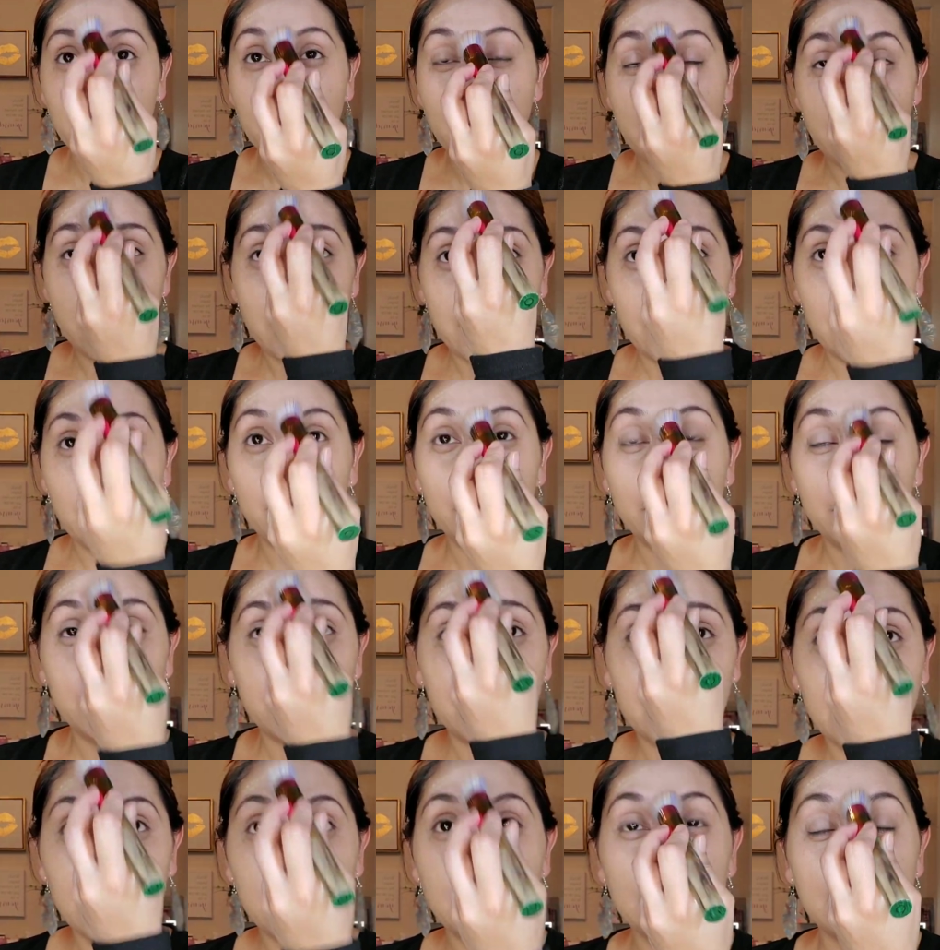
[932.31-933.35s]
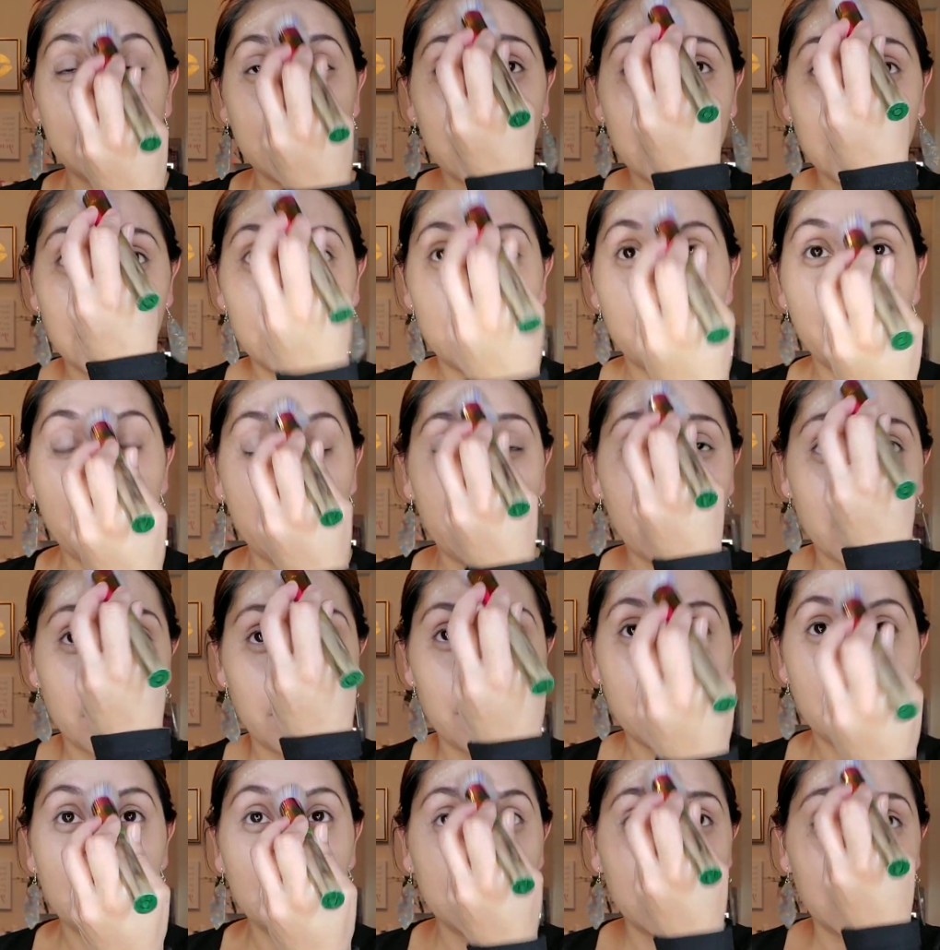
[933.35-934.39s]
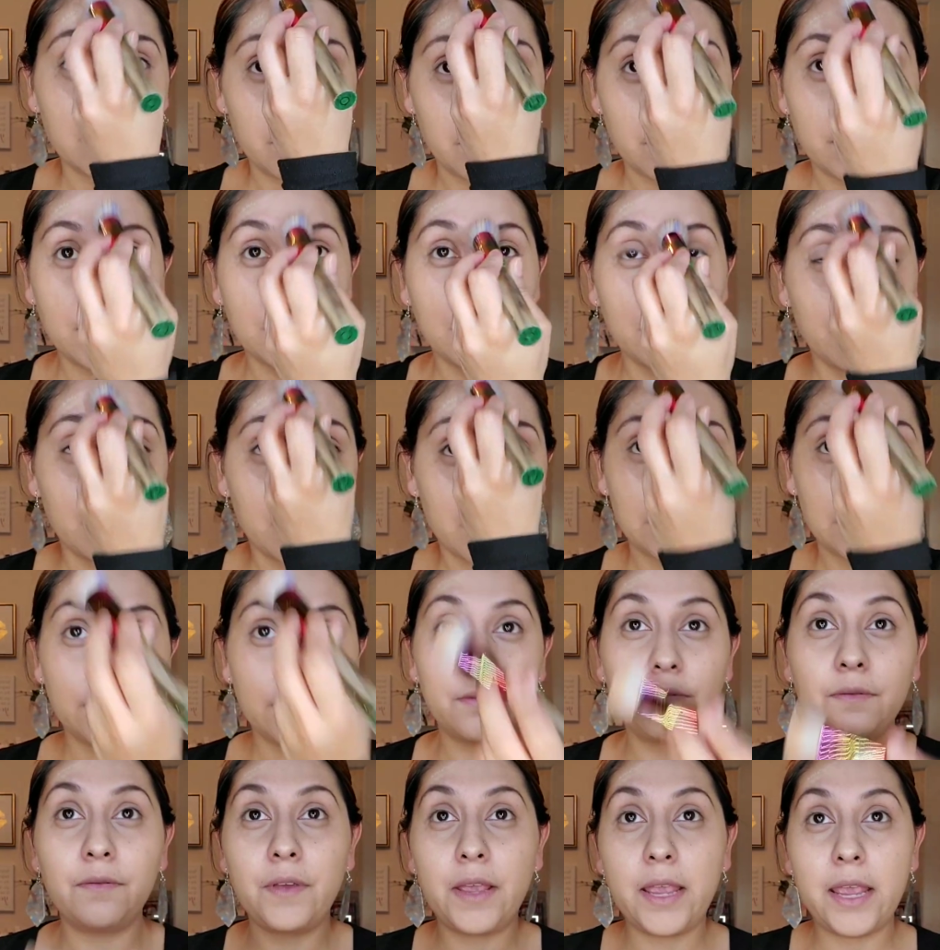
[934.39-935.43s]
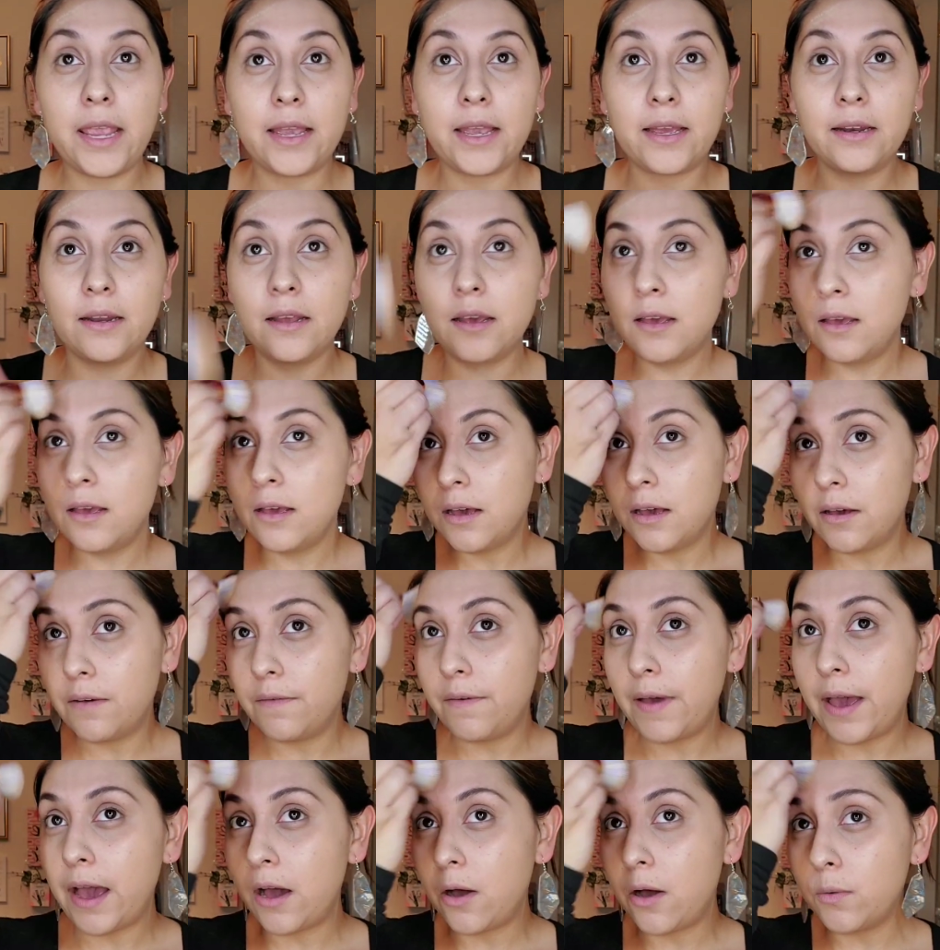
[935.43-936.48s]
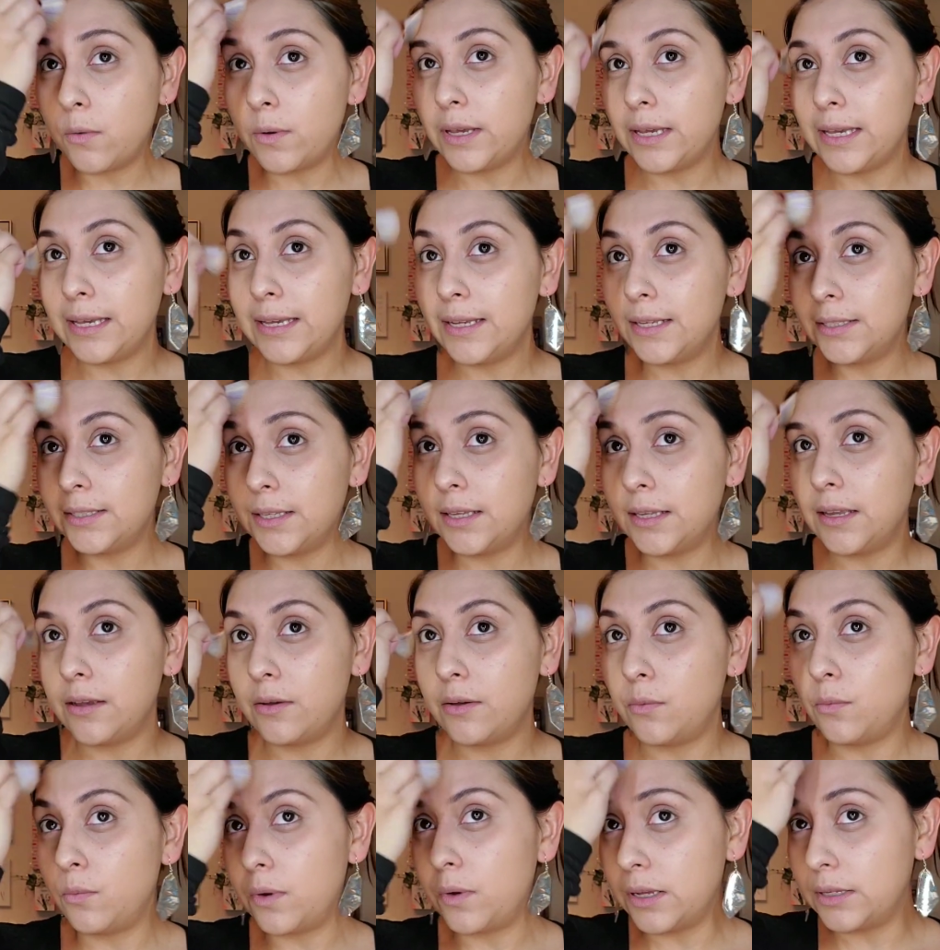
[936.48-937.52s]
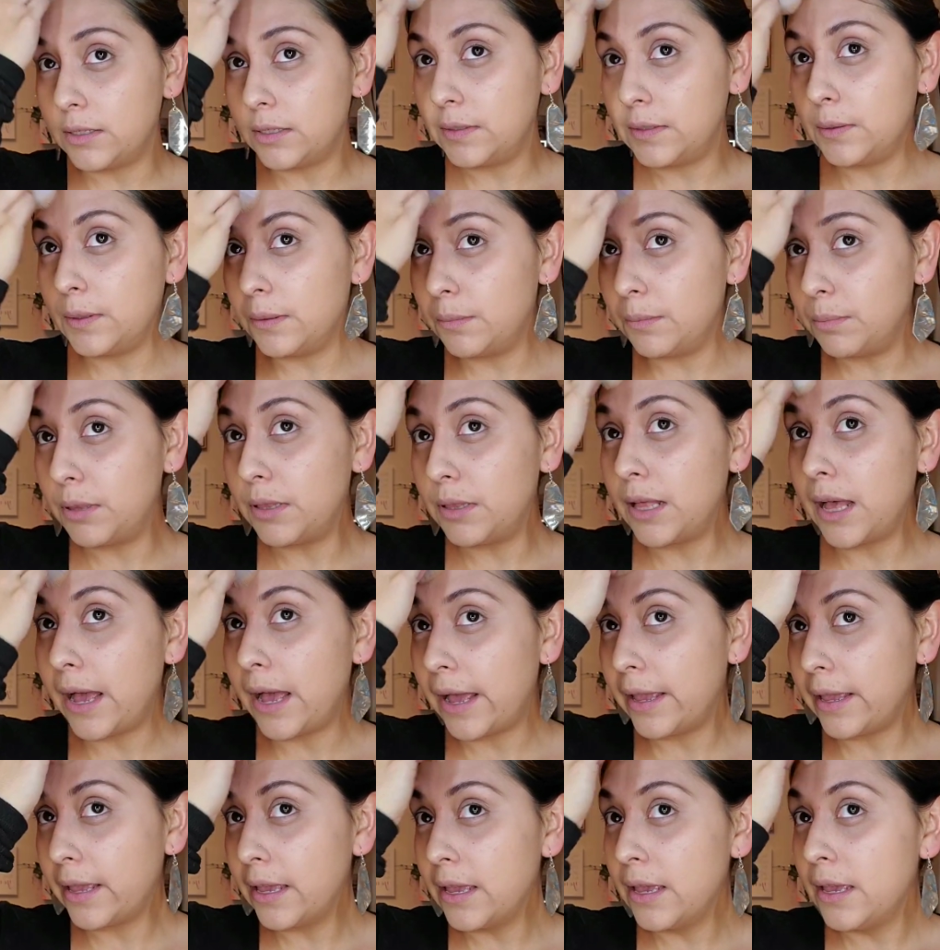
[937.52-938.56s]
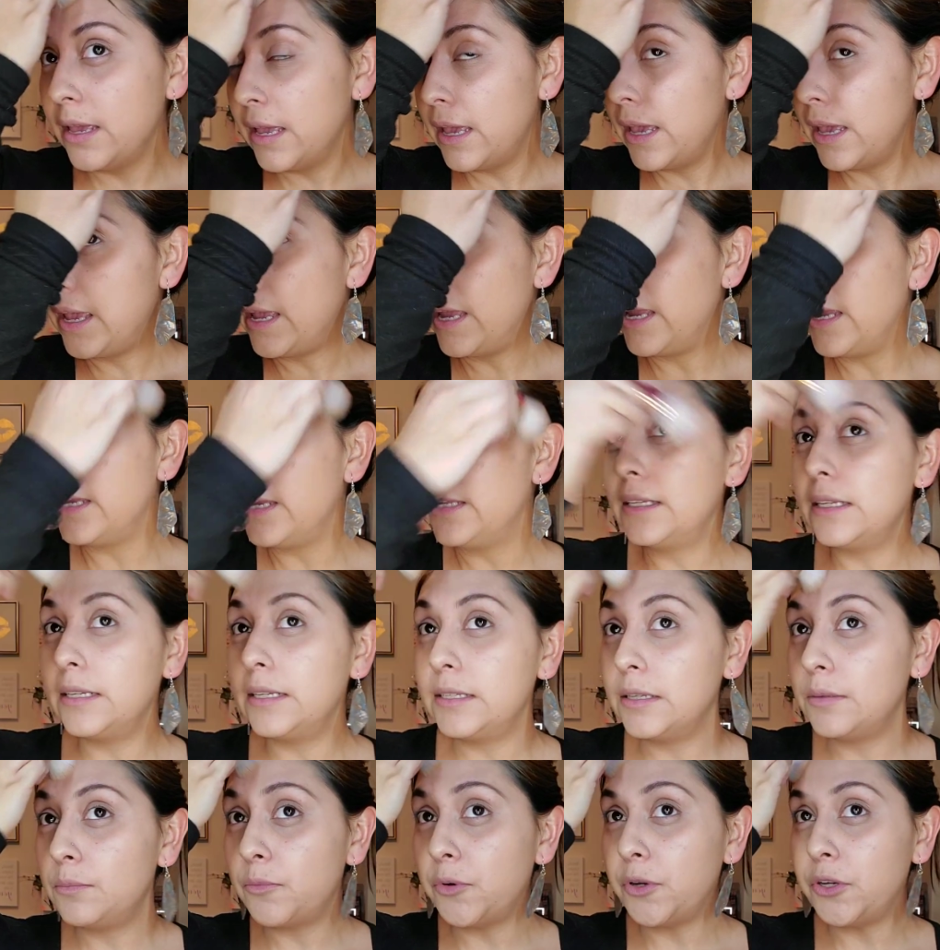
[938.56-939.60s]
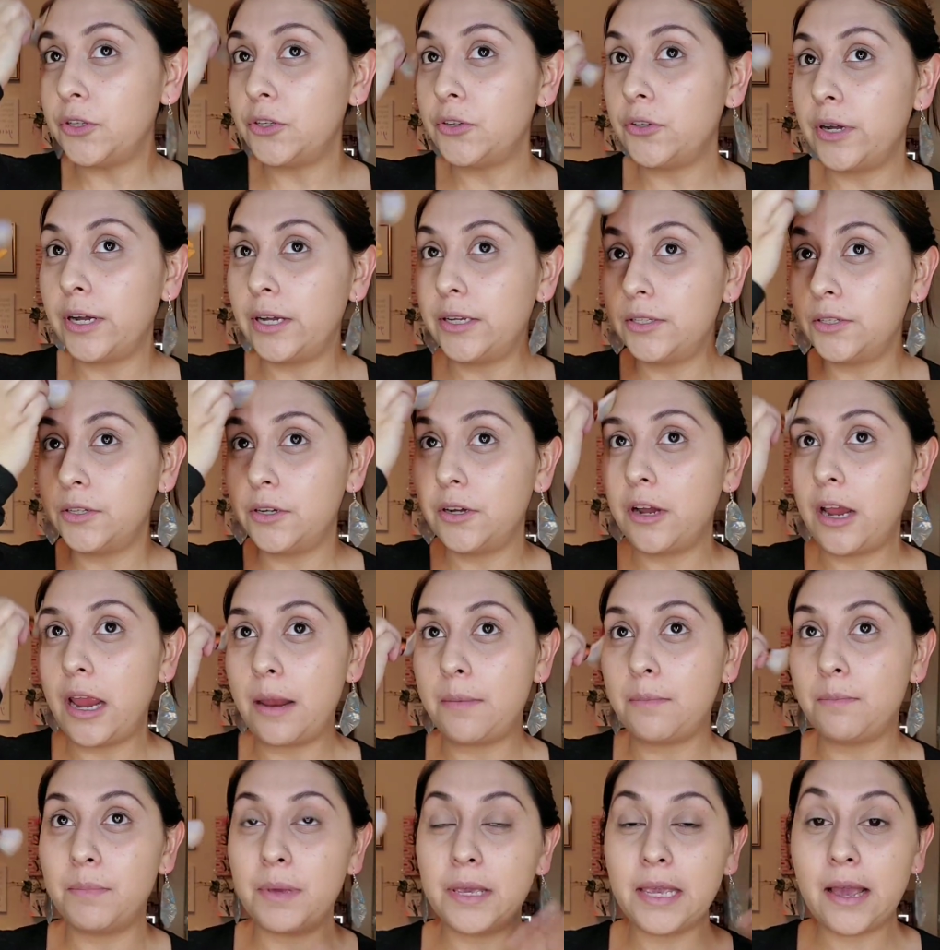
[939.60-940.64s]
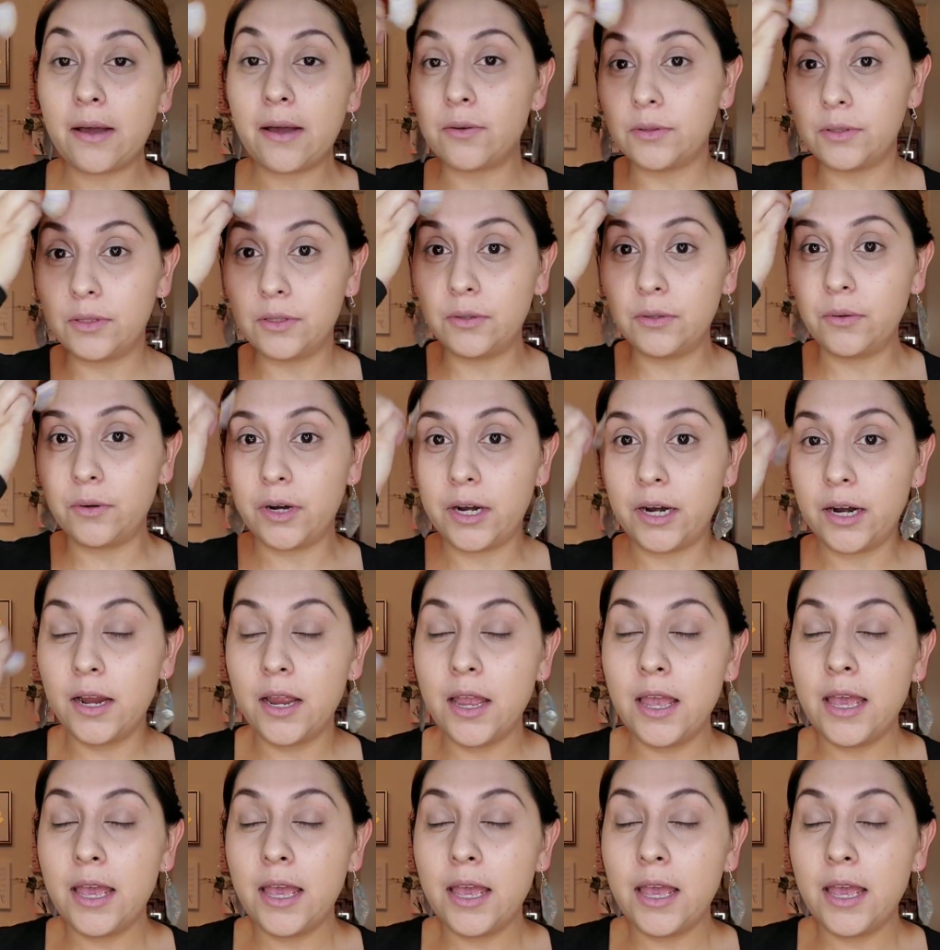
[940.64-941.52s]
And I was really excited about it because I really was a fan of how easy it was to apply a tinted moisturizer and be out the door.